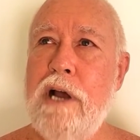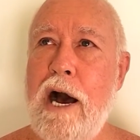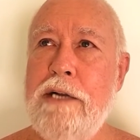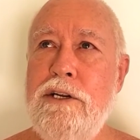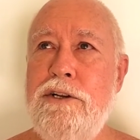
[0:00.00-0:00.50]

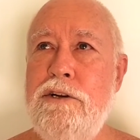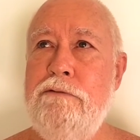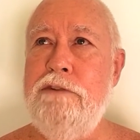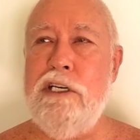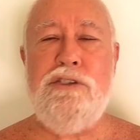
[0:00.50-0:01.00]

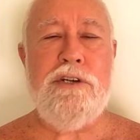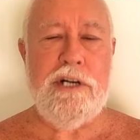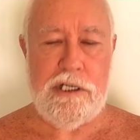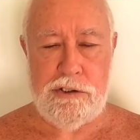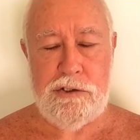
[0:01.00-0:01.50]
Cognitive
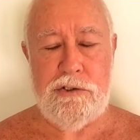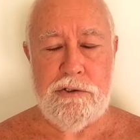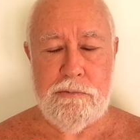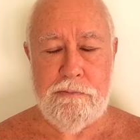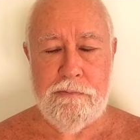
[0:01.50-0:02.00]
dissonance
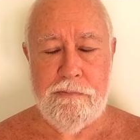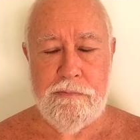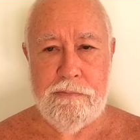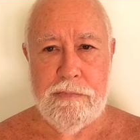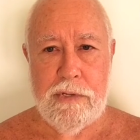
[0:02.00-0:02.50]

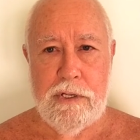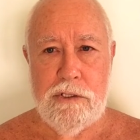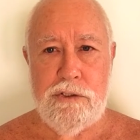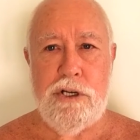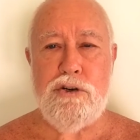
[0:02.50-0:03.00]

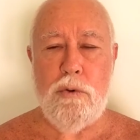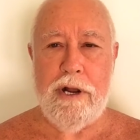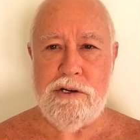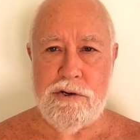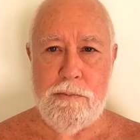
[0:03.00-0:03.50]

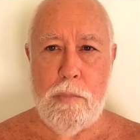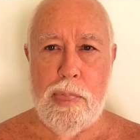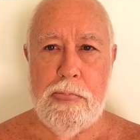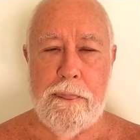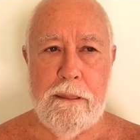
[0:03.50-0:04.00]
situation
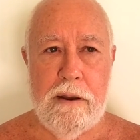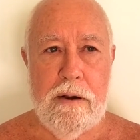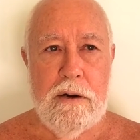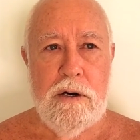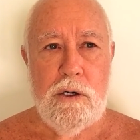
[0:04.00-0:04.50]

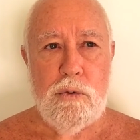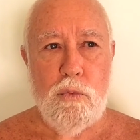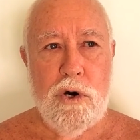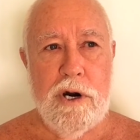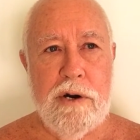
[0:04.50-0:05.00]

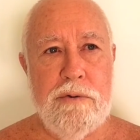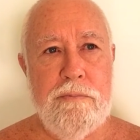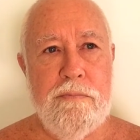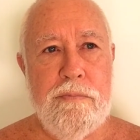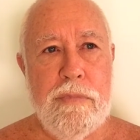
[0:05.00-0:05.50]

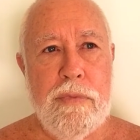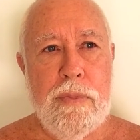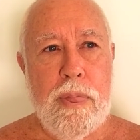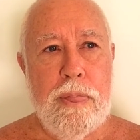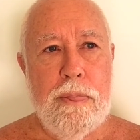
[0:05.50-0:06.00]
where
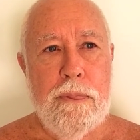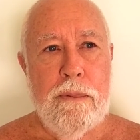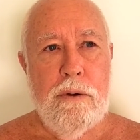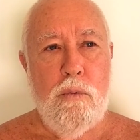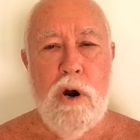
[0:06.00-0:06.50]

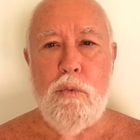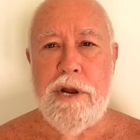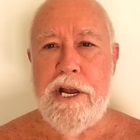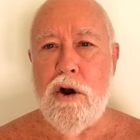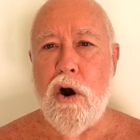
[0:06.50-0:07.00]
what
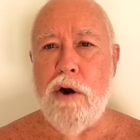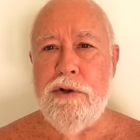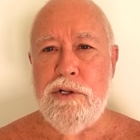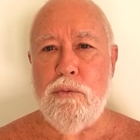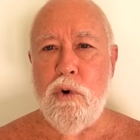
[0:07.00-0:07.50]
we are
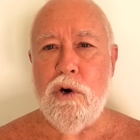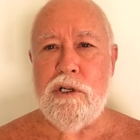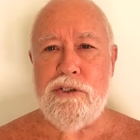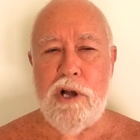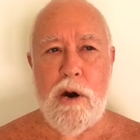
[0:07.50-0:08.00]
in the world
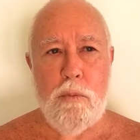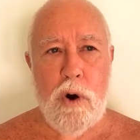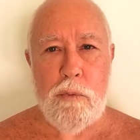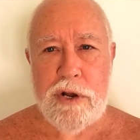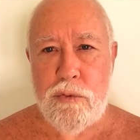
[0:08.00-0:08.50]
is not
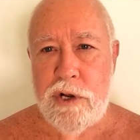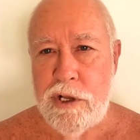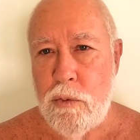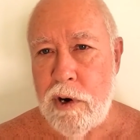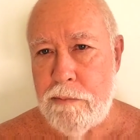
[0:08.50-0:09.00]
what we really
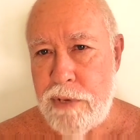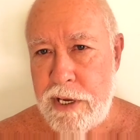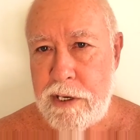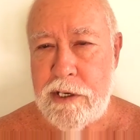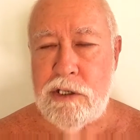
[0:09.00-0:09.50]
want to
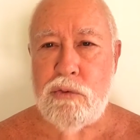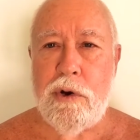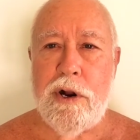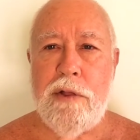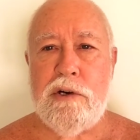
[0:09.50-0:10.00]
be, it's
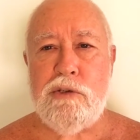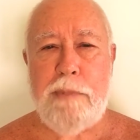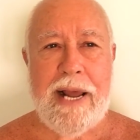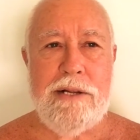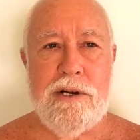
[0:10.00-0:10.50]
what others
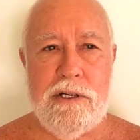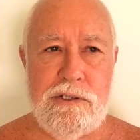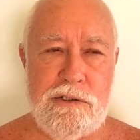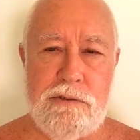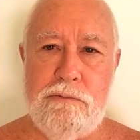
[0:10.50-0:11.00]
paint
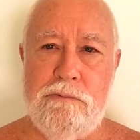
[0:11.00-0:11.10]
us.